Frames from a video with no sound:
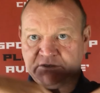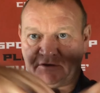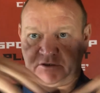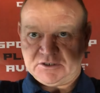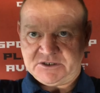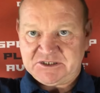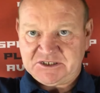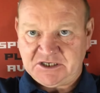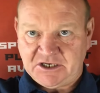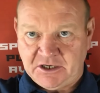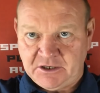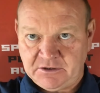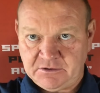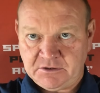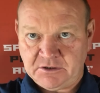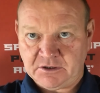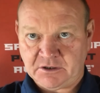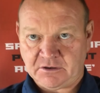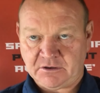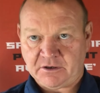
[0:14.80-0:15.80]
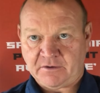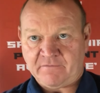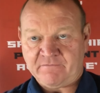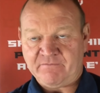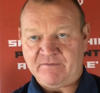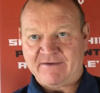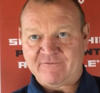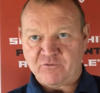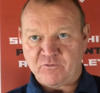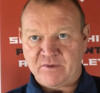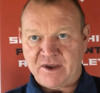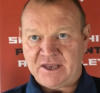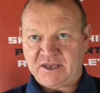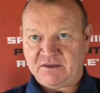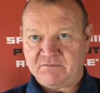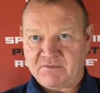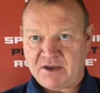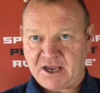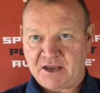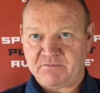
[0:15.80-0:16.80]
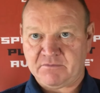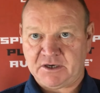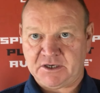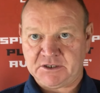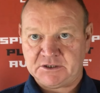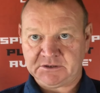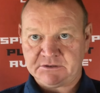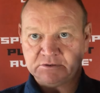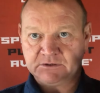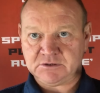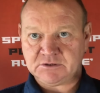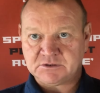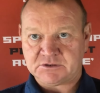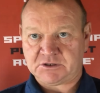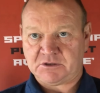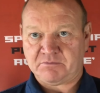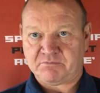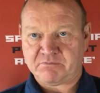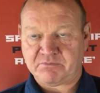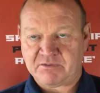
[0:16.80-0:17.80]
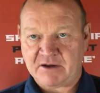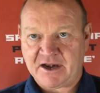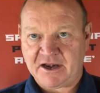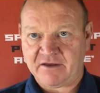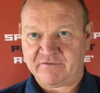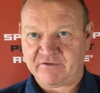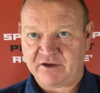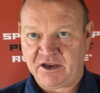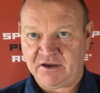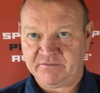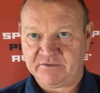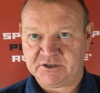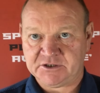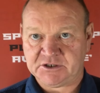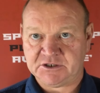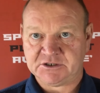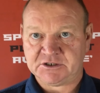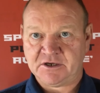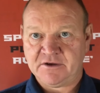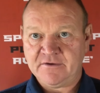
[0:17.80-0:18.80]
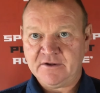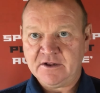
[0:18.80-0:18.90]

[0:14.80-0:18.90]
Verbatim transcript: you can see. Um, I've never met the man, but you see plenty of images.